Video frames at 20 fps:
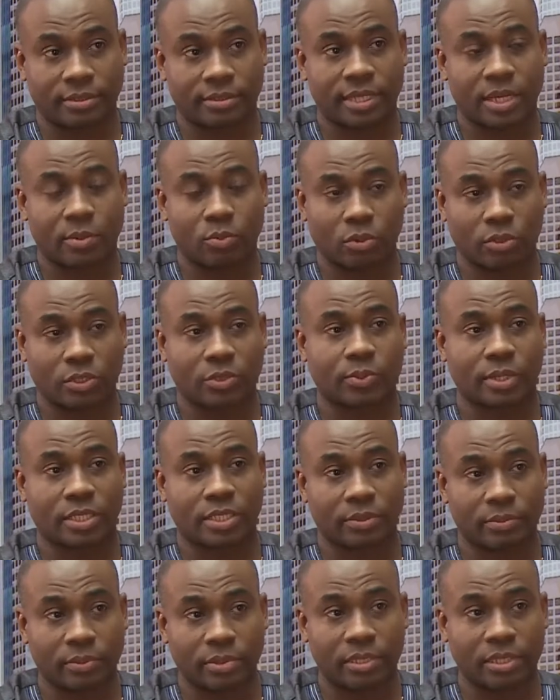take more
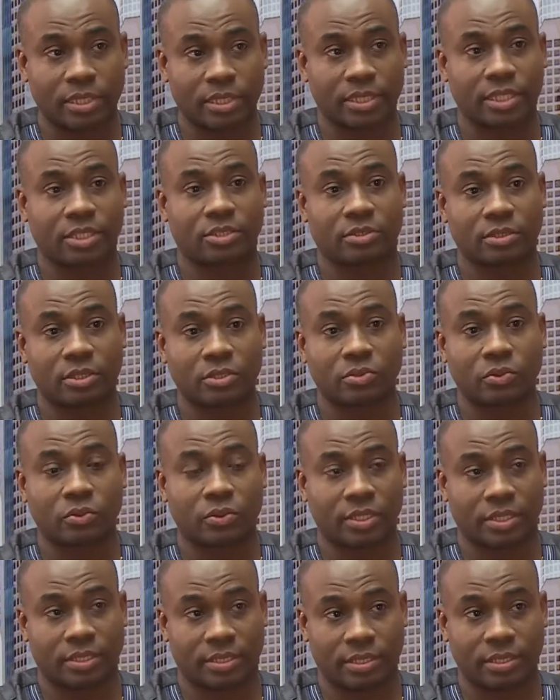responsibility and they should know
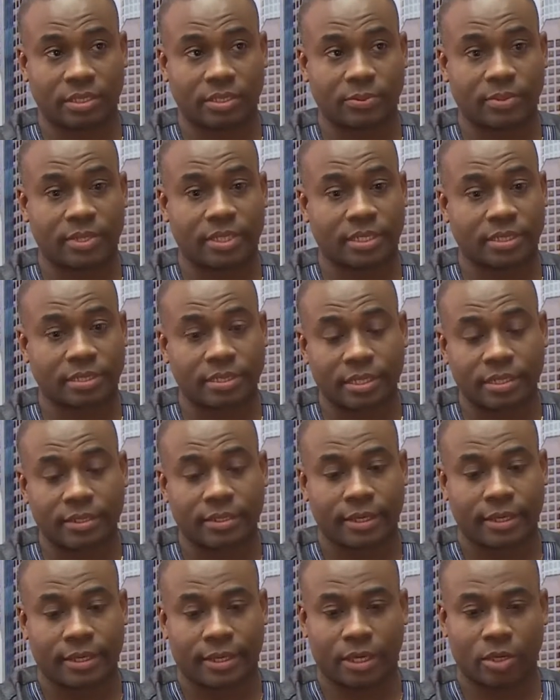these things because then
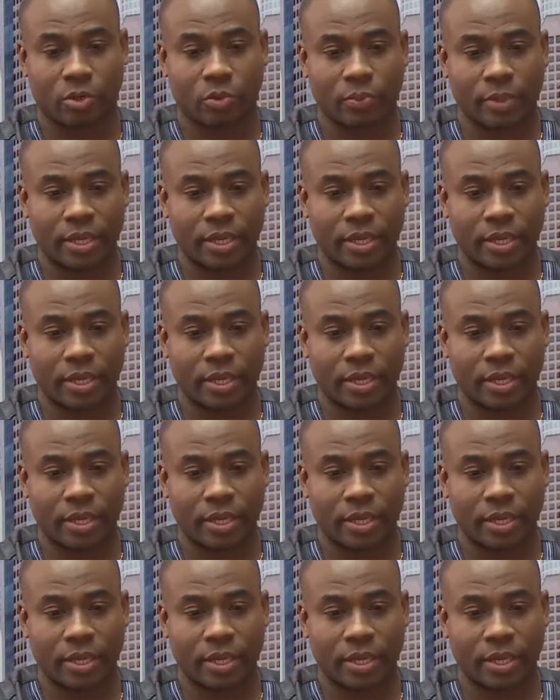it'll